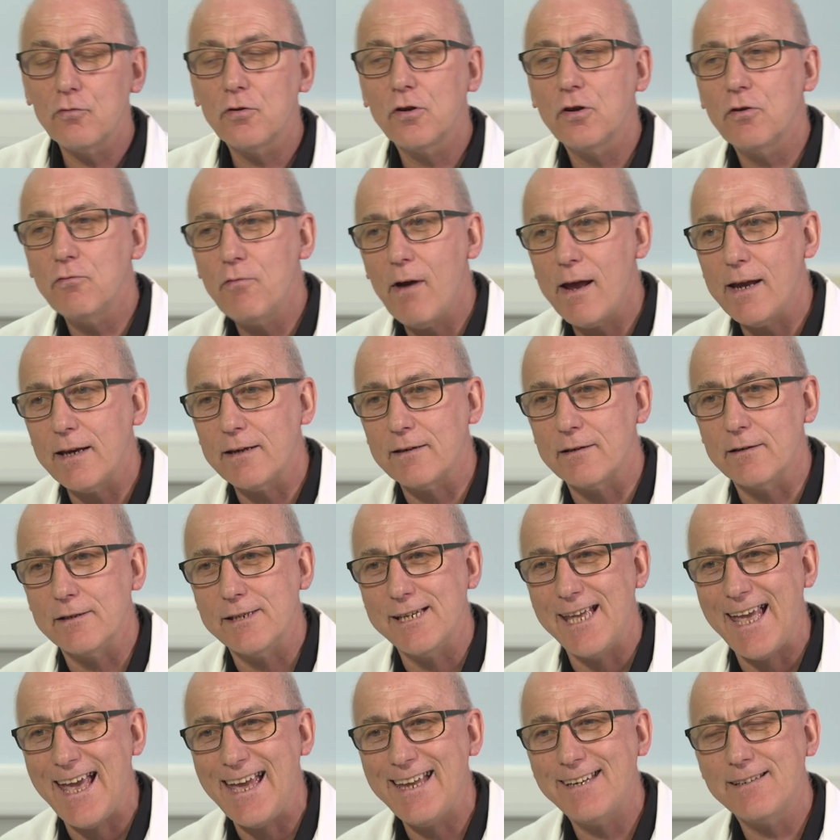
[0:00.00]
uncorrected
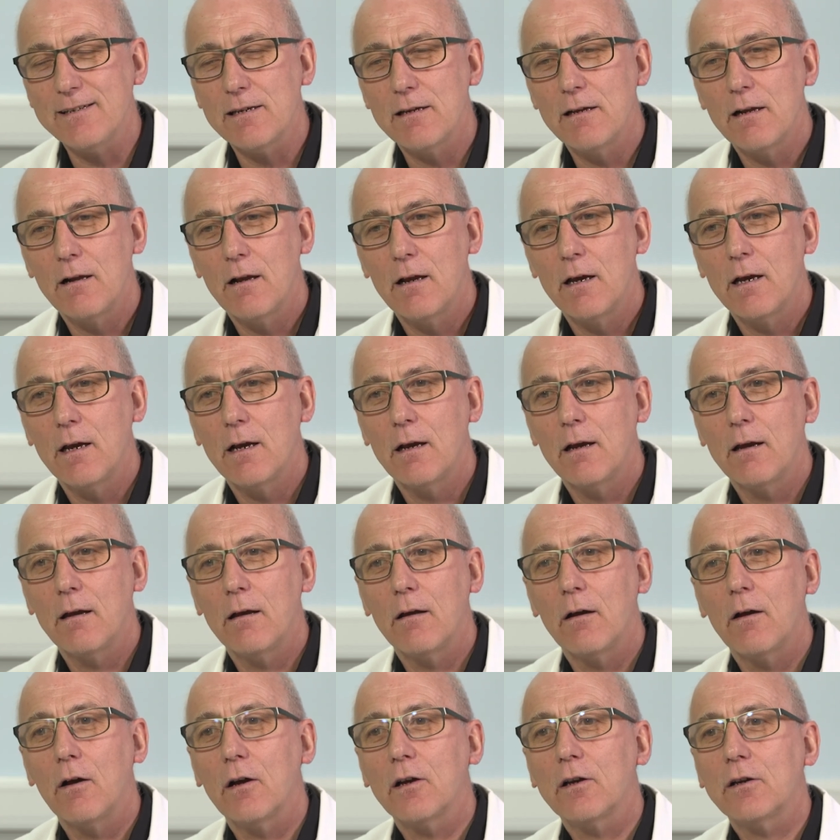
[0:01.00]
yet.
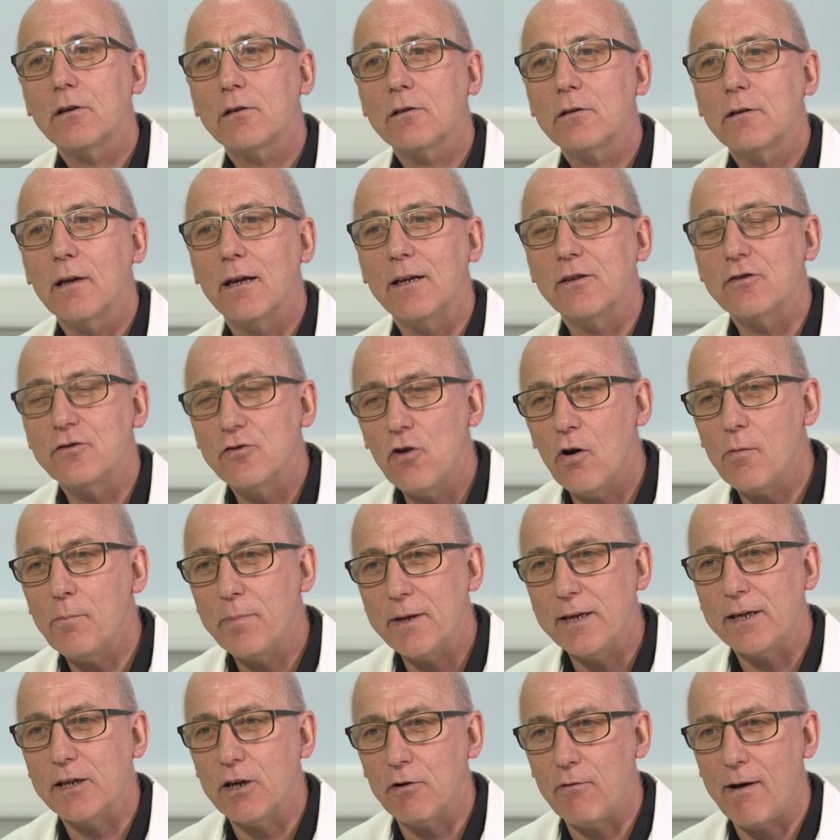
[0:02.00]
It's not
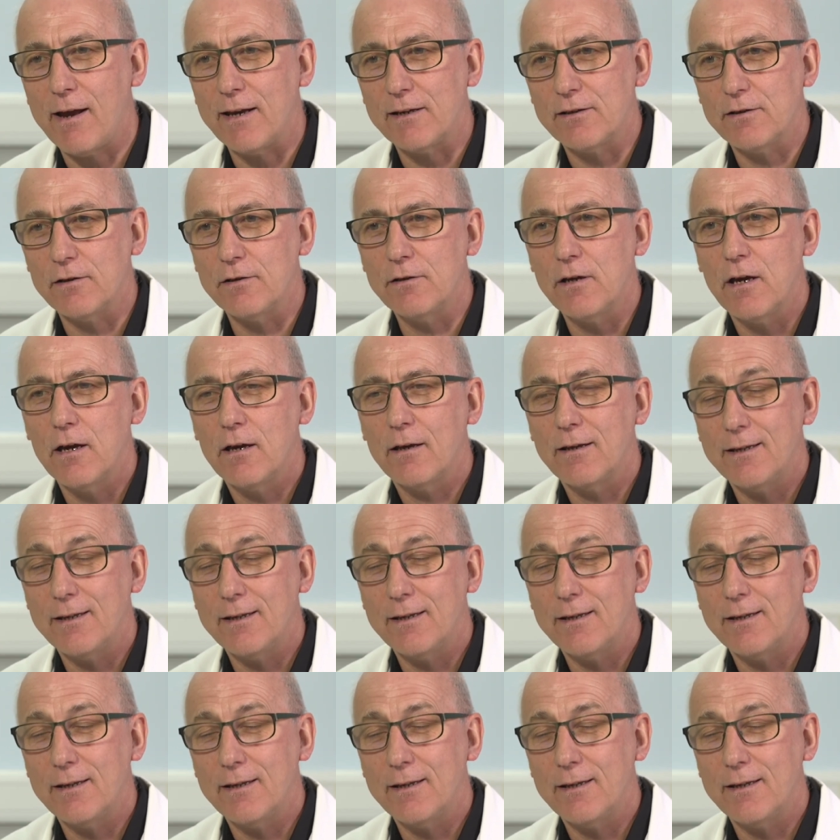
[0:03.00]
been corrected